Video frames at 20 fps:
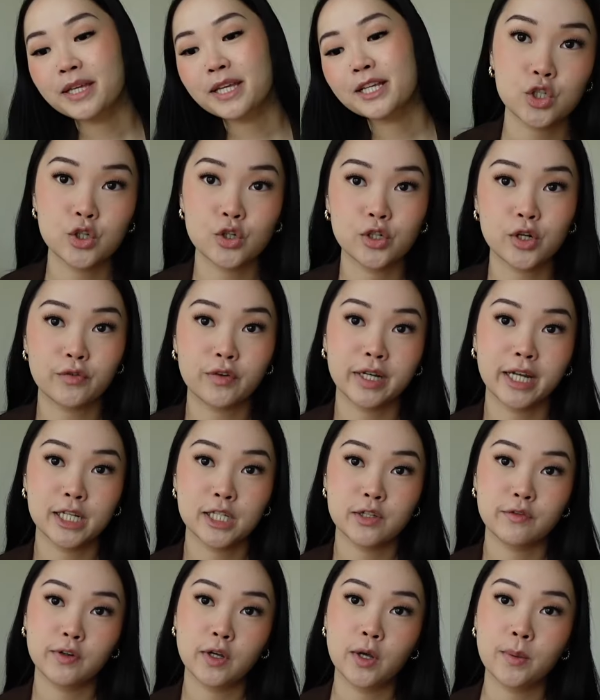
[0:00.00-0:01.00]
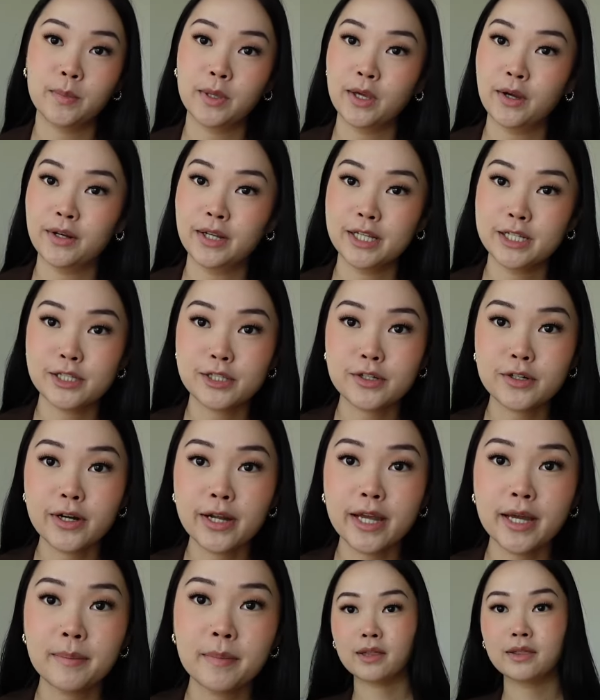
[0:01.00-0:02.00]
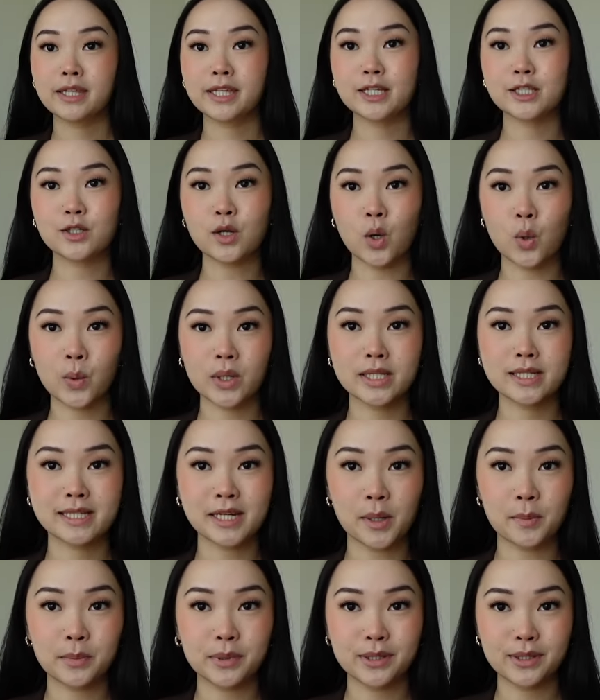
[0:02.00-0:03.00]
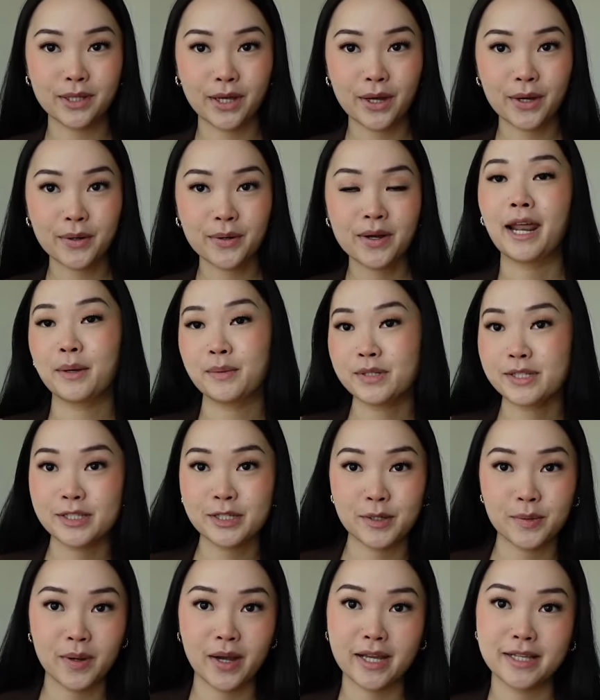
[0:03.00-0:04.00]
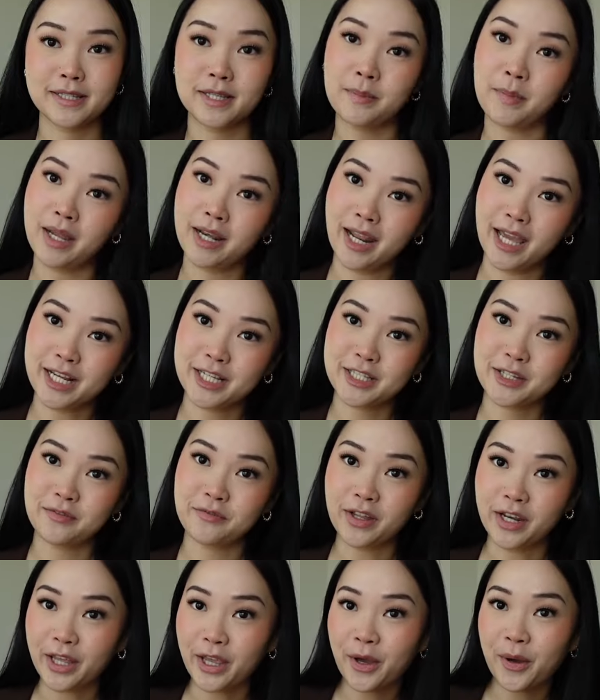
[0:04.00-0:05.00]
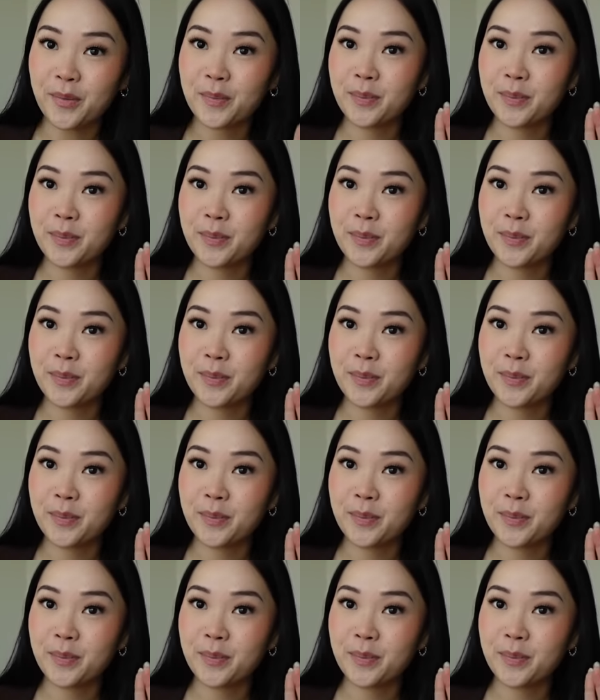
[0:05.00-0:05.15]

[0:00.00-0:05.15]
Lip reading: Also, don't forget to follow me on Instagram. My link is always down below. And I will see you guys in my next video.